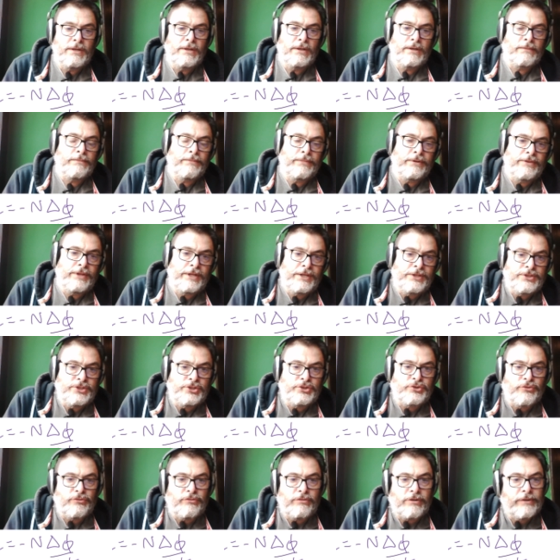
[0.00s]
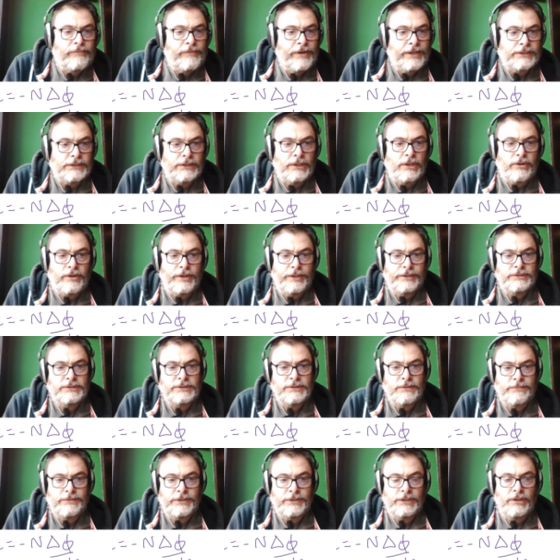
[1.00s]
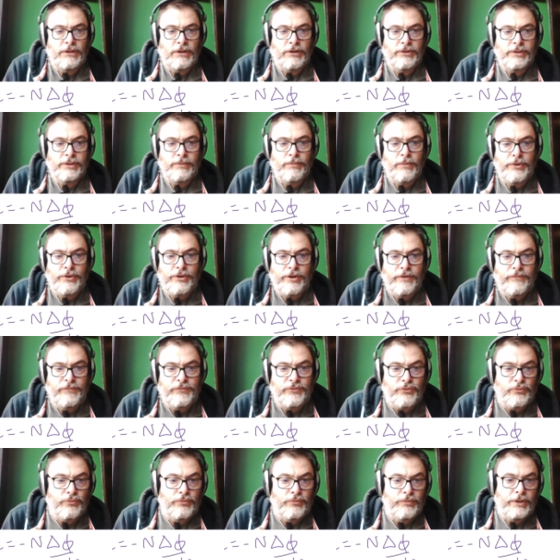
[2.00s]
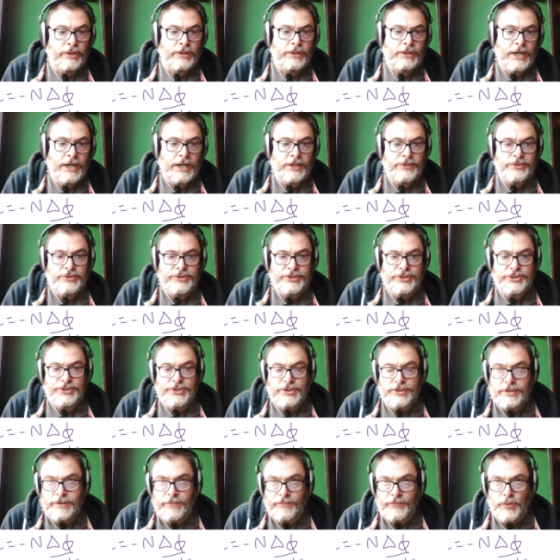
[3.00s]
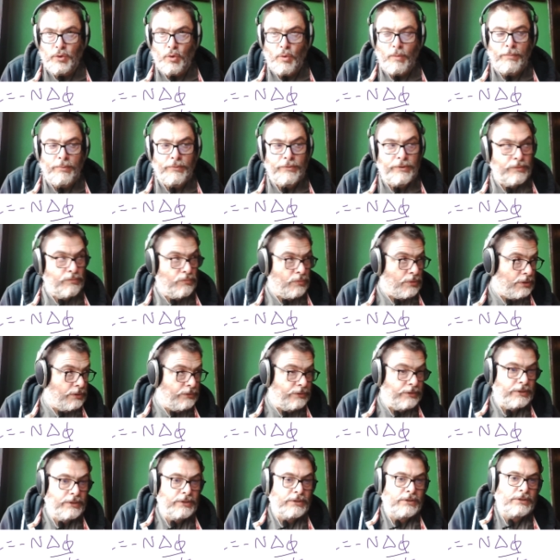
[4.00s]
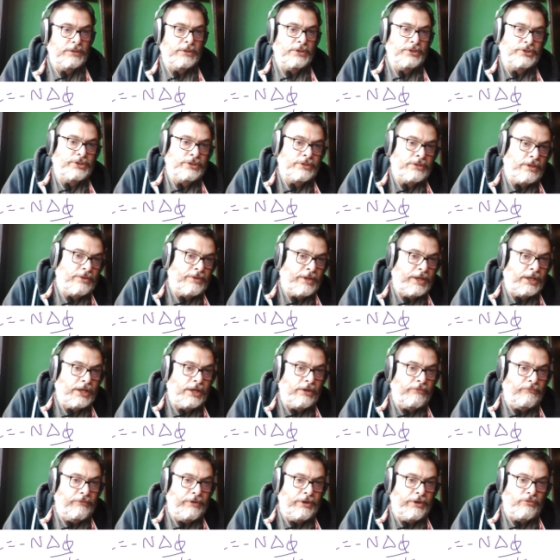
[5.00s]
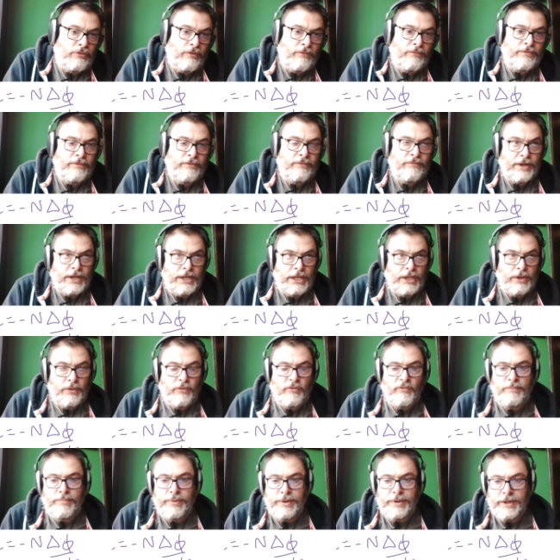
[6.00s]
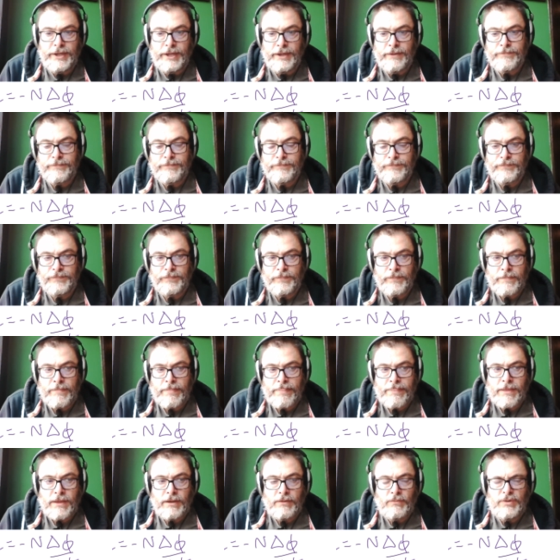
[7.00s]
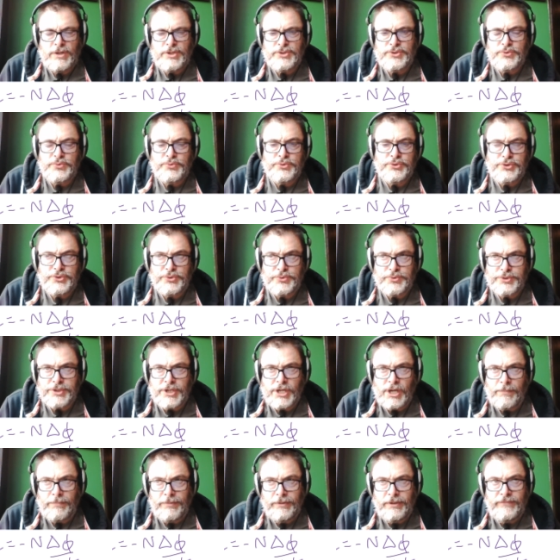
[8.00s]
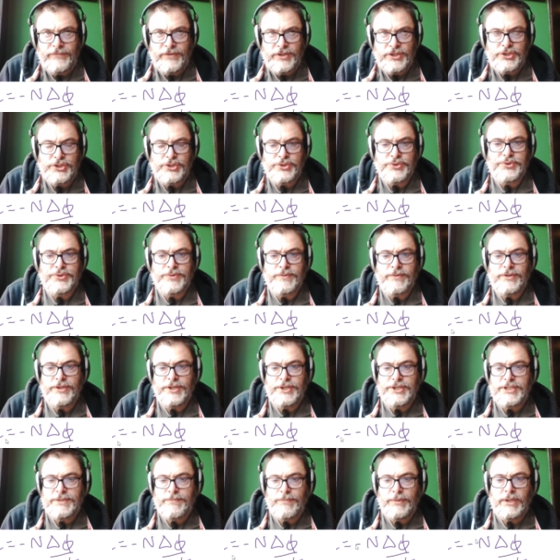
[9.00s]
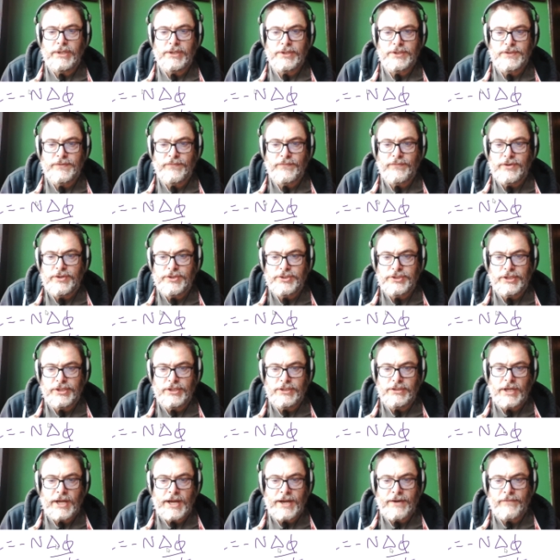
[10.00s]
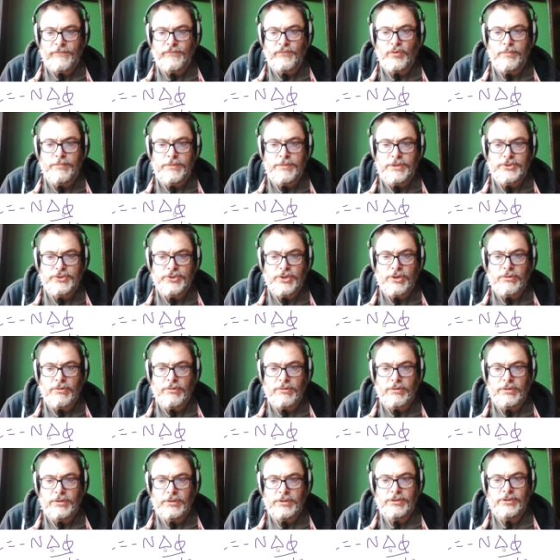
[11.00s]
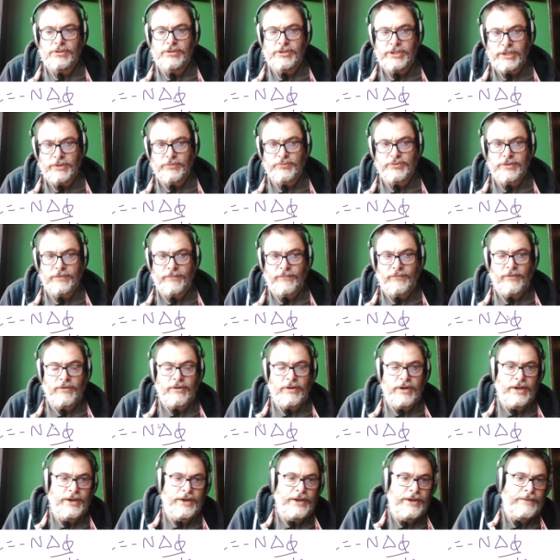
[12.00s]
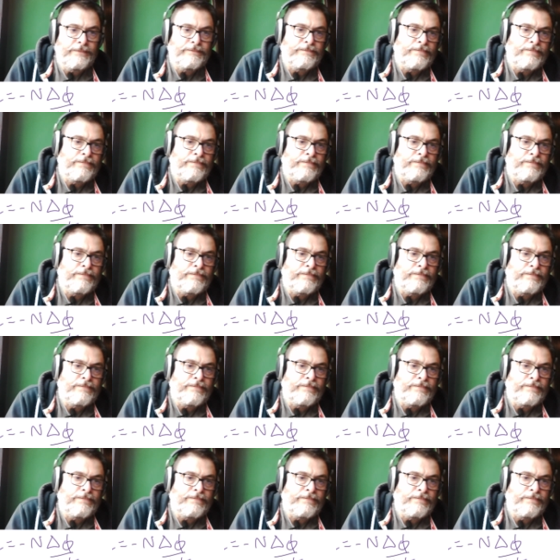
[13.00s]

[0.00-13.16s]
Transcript: but then to draw a red line, something like the one I've drawn, at the distance of 0.1, so that they can read off the value of B. But there's also a couple of issues with this, because firstly our formula's got delta phi in it,